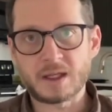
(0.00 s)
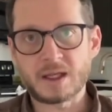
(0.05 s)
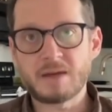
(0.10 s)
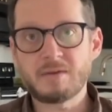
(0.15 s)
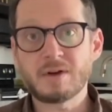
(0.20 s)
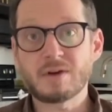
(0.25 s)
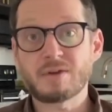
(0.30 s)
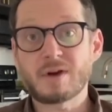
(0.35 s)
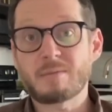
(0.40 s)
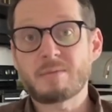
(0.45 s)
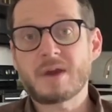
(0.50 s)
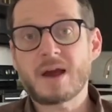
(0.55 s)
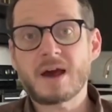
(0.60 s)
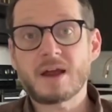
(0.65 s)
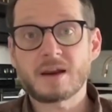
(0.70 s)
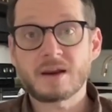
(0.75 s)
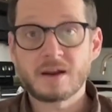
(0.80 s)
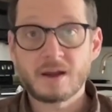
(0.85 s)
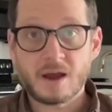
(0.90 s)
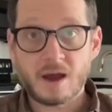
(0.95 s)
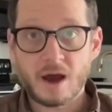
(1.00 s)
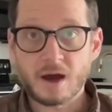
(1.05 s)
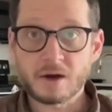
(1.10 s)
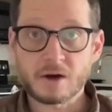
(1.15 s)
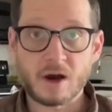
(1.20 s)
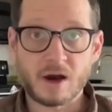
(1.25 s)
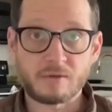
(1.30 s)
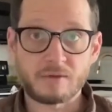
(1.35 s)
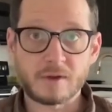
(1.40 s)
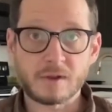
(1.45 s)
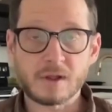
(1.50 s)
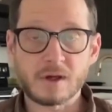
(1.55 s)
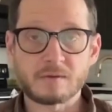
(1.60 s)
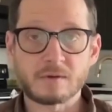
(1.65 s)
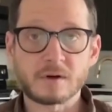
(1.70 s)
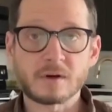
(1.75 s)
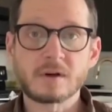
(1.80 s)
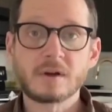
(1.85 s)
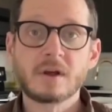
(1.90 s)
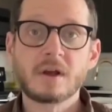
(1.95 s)
Even if I'm not a coffee
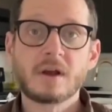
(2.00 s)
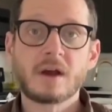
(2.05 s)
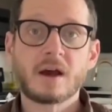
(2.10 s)
lover,